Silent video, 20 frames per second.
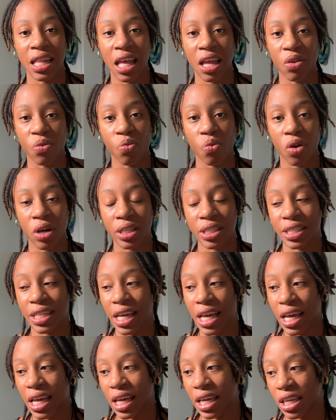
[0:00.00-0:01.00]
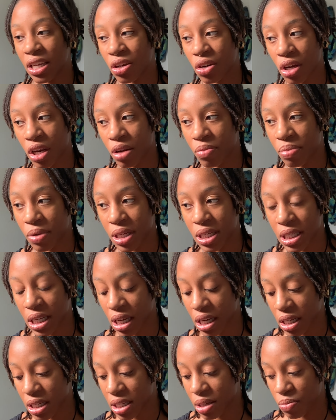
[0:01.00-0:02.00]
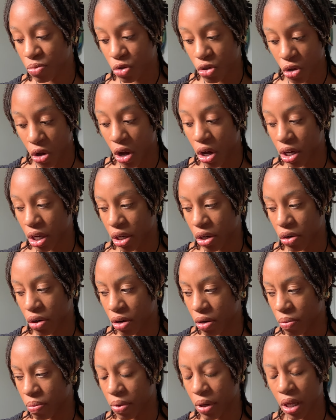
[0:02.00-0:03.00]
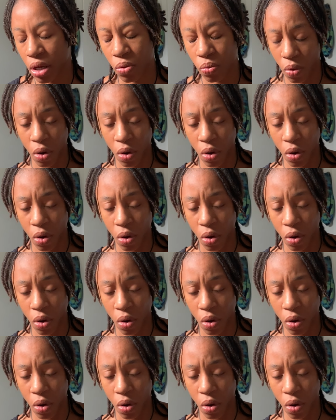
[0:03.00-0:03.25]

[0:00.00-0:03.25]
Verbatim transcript: then one day you're going to be singing some song and you're going to be like,